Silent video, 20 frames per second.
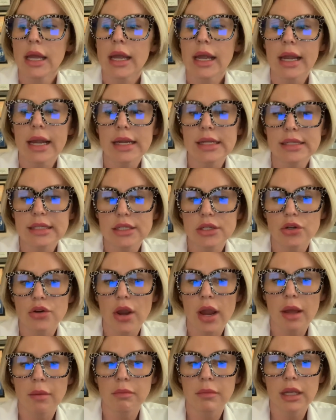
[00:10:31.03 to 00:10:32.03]

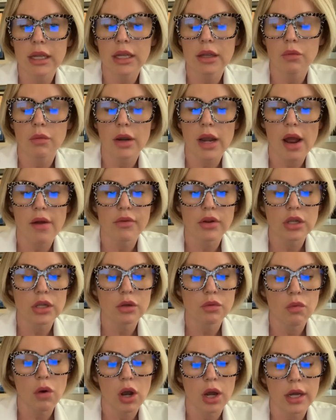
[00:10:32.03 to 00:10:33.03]
Instagram me, whatever
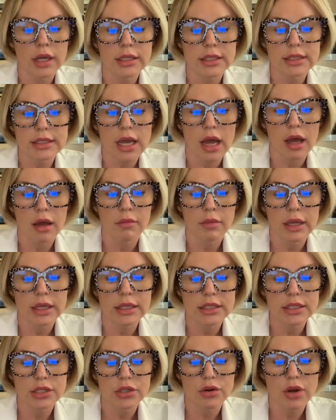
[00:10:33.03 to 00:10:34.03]
you want.
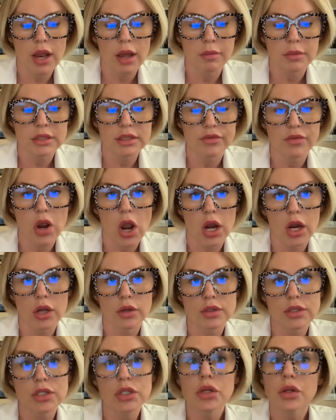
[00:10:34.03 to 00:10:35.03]
Instagram is
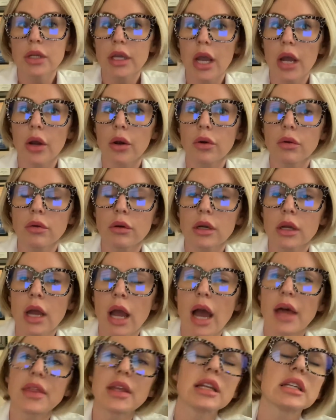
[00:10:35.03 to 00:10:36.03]
Virago.studio.
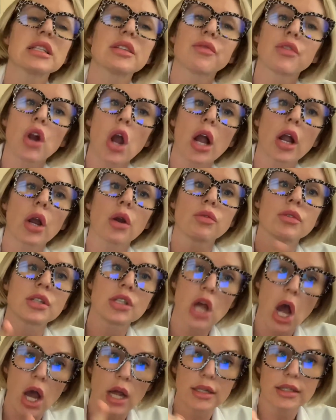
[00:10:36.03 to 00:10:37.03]
I think it's
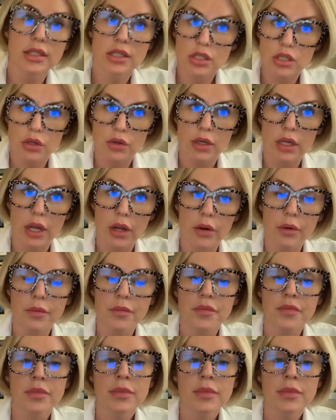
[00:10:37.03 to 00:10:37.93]
Virago.studio.